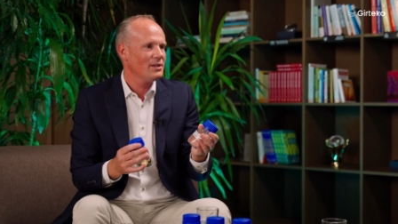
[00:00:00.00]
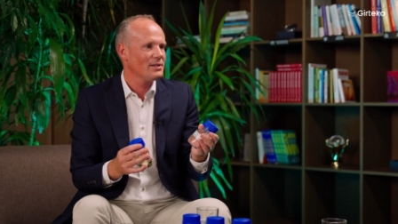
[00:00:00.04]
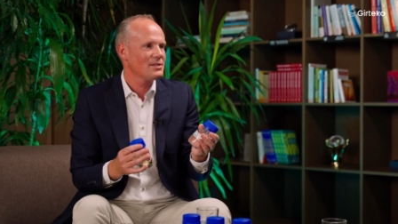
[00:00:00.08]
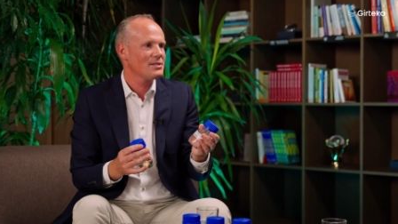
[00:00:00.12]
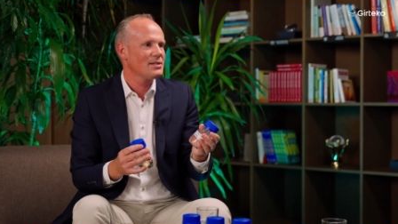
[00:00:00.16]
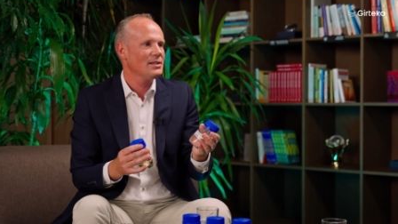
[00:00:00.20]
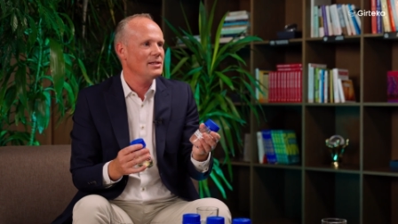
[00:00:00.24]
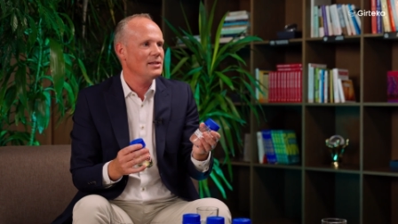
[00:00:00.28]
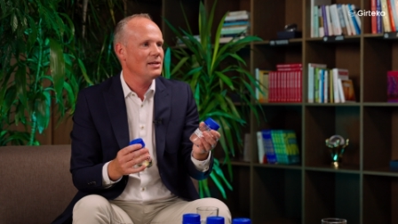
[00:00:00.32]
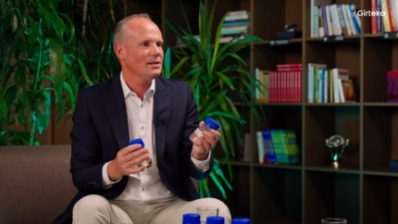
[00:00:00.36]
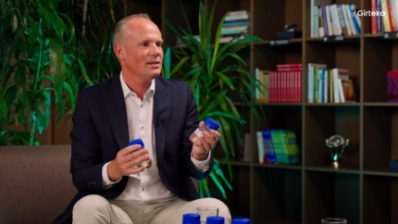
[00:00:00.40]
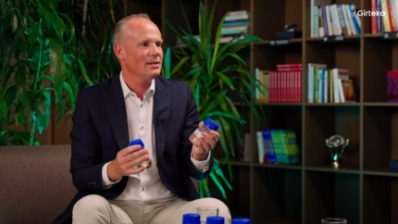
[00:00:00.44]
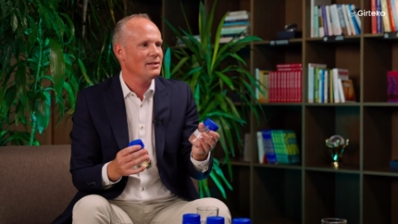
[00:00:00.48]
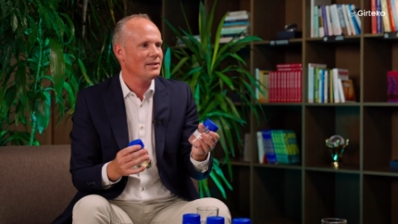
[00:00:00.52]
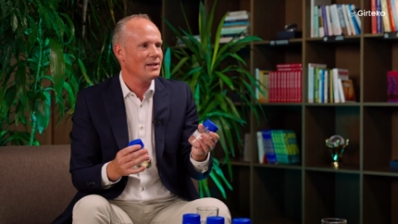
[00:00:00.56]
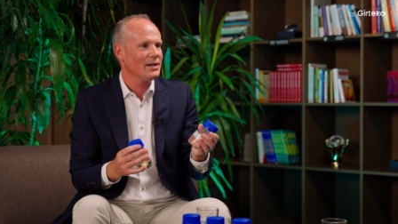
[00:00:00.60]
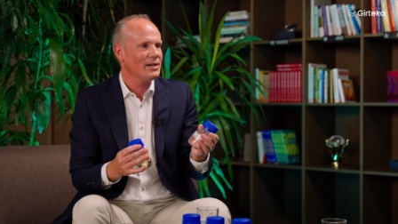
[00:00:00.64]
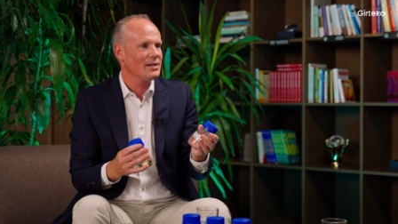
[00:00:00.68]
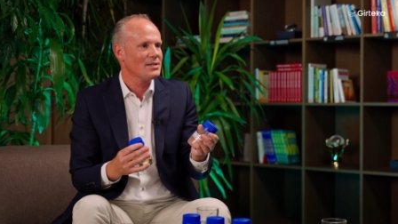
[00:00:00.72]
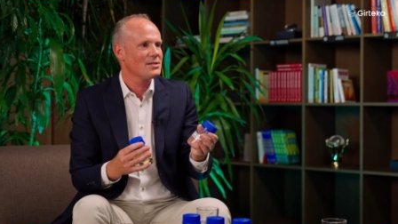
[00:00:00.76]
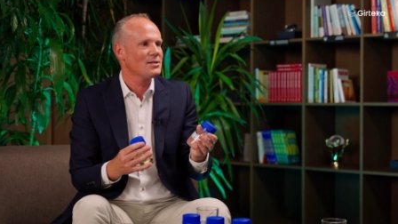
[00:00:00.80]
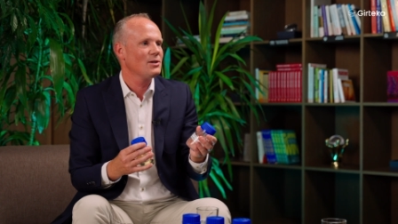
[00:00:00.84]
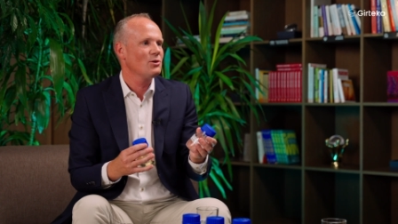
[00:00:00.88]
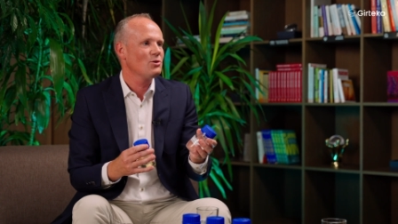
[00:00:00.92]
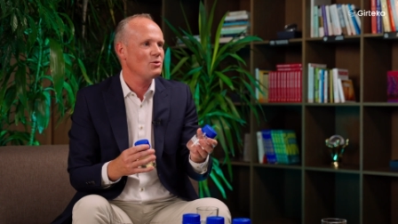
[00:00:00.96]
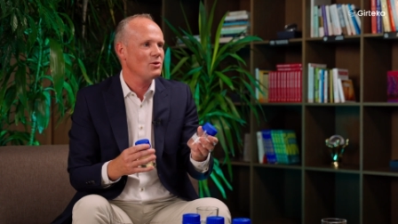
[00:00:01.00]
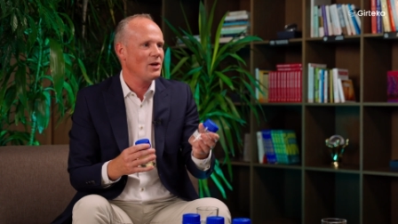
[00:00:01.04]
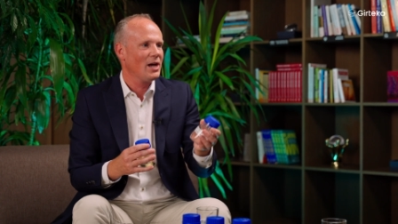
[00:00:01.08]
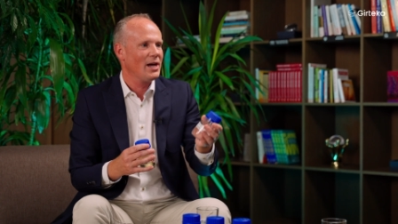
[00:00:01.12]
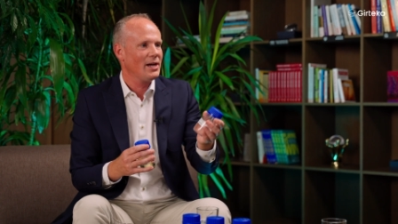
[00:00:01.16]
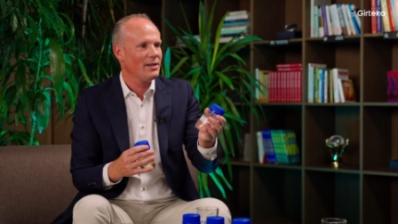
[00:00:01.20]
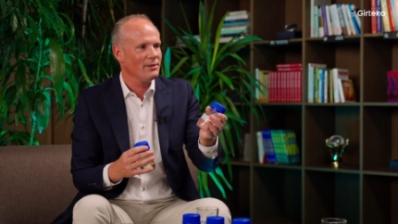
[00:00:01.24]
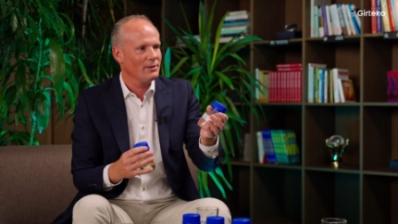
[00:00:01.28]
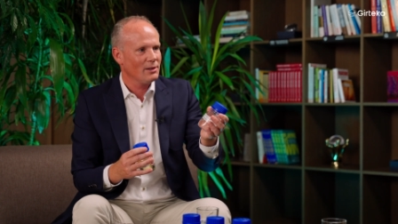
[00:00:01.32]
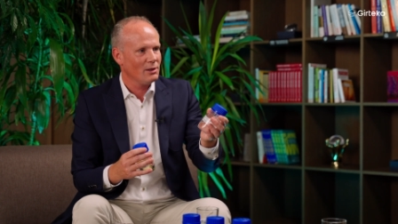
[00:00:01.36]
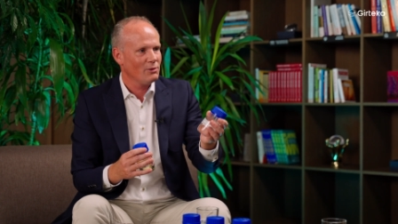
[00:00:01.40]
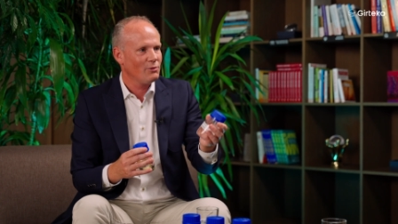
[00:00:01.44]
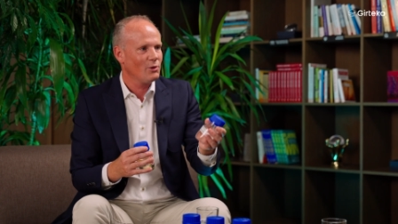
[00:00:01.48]
it's nicer to
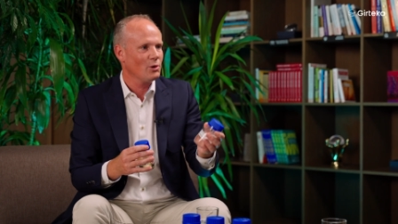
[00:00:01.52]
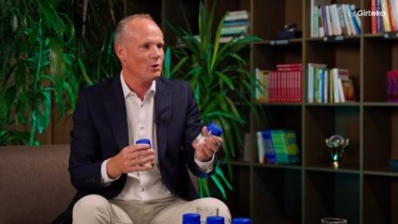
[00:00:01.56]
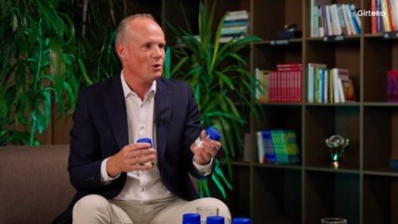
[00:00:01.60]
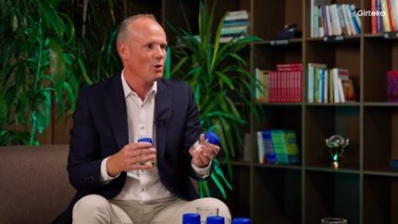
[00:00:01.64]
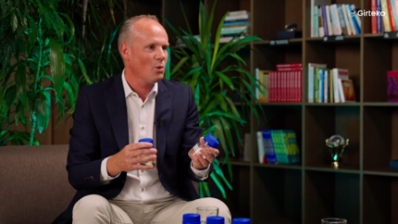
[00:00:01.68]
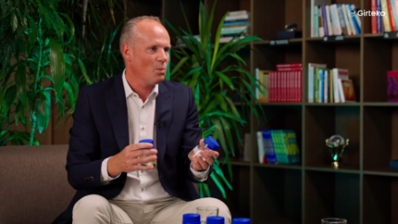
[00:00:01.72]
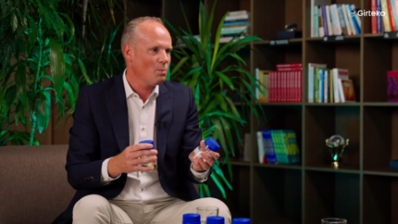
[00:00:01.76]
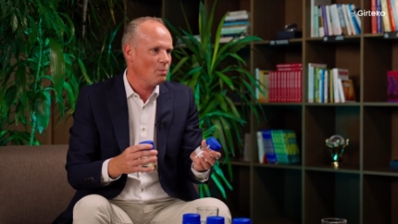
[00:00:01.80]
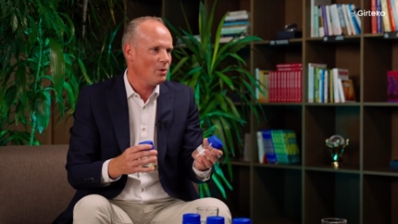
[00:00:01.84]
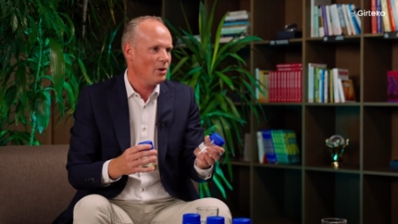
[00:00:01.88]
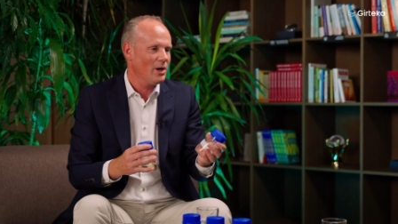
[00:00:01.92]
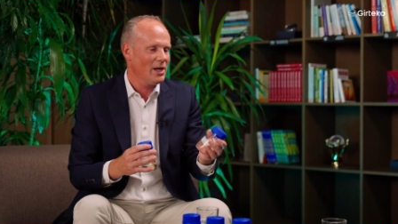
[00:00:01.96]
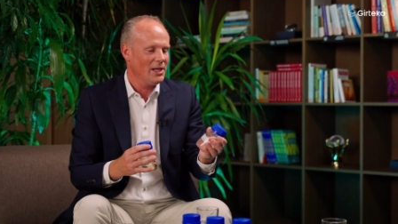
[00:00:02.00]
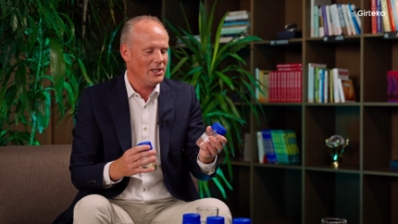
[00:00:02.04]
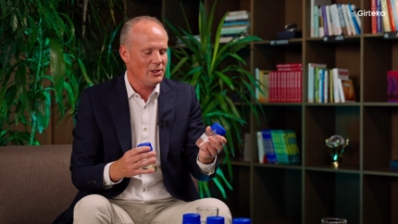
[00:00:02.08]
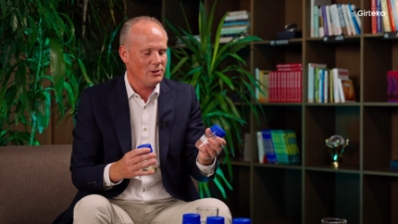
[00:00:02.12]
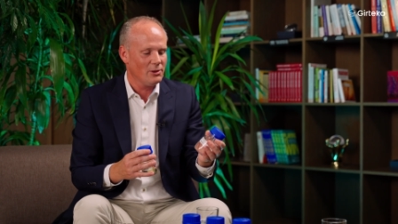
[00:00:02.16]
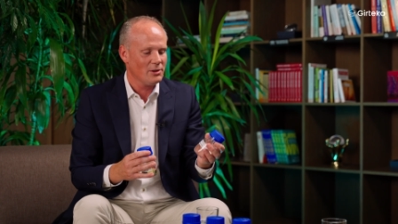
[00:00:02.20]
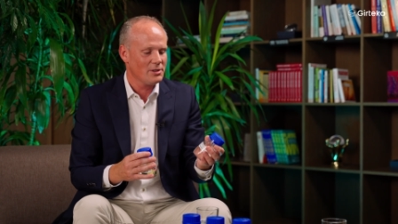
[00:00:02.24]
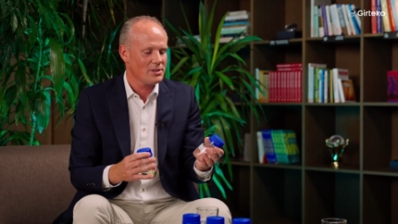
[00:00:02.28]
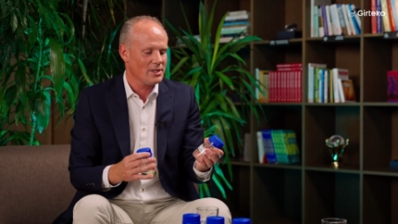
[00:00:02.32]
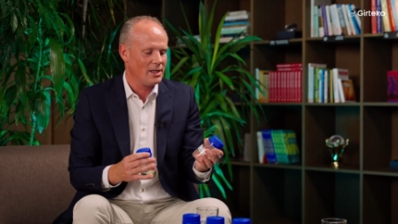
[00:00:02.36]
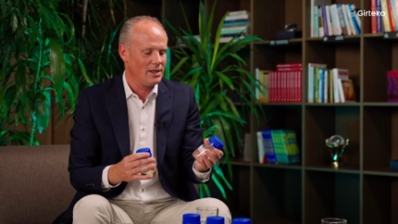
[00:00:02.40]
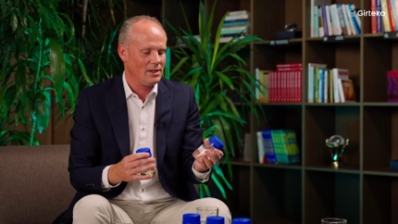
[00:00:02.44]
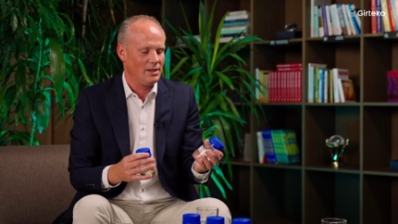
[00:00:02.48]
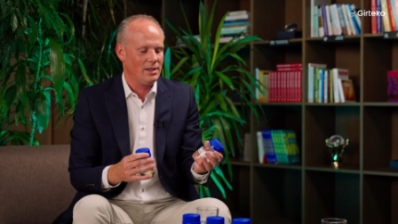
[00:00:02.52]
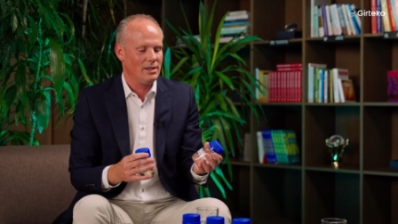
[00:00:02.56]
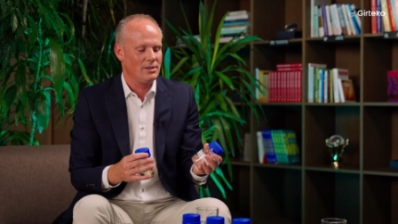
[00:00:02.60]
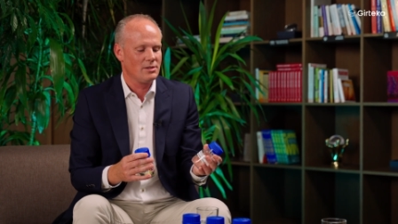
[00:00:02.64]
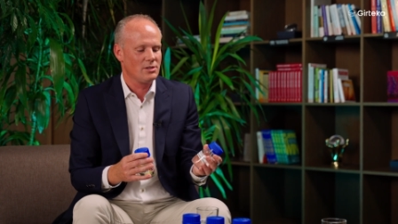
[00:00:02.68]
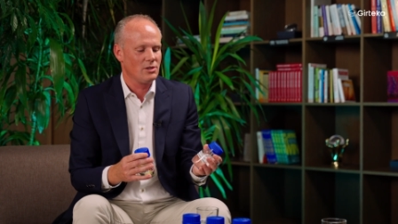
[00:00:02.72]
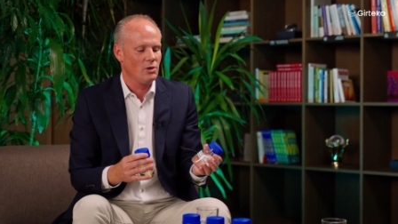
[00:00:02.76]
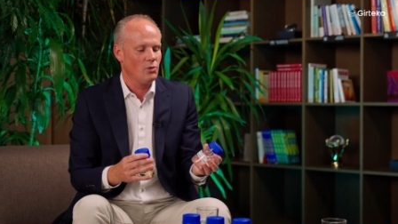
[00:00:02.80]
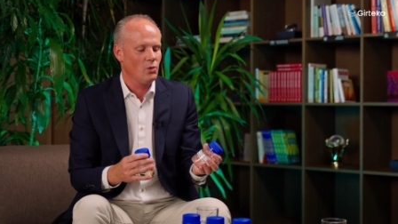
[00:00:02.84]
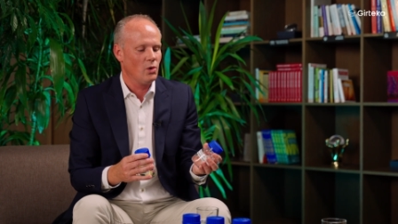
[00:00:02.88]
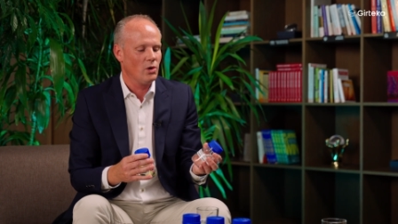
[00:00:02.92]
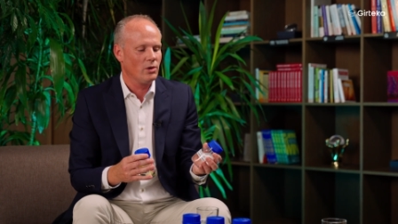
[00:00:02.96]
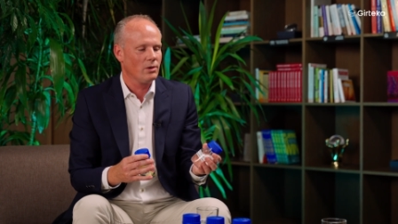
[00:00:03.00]
handle for the operators and
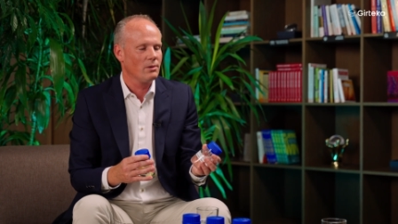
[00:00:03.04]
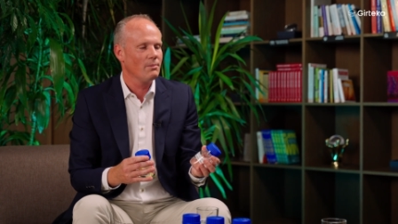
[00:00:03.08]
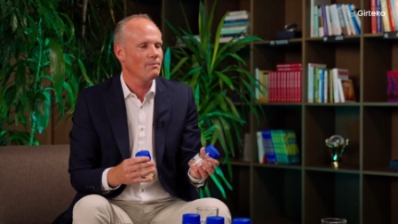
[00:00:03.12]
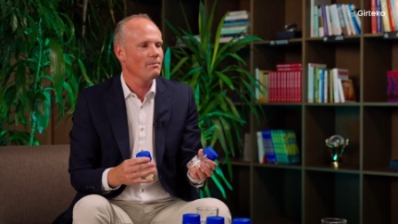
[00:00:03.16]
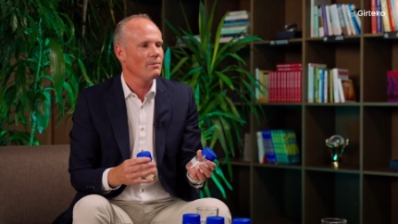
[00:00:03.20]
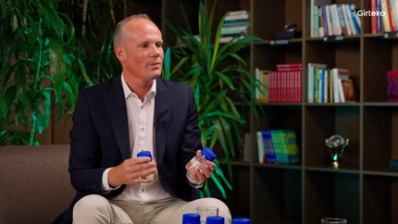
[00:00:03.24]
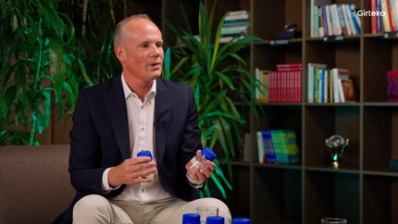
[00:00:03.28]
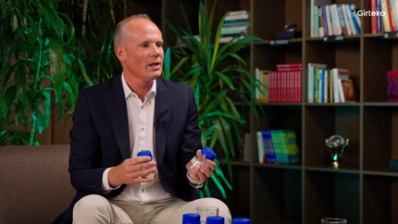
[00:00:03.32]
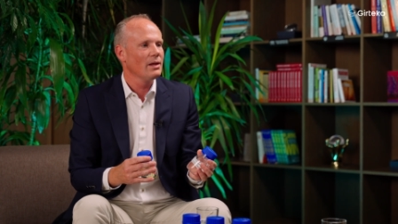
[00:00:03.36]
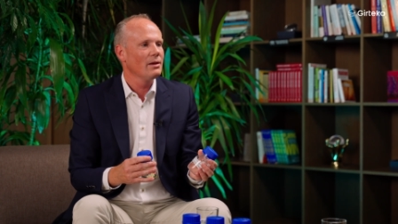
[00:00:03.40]
so on.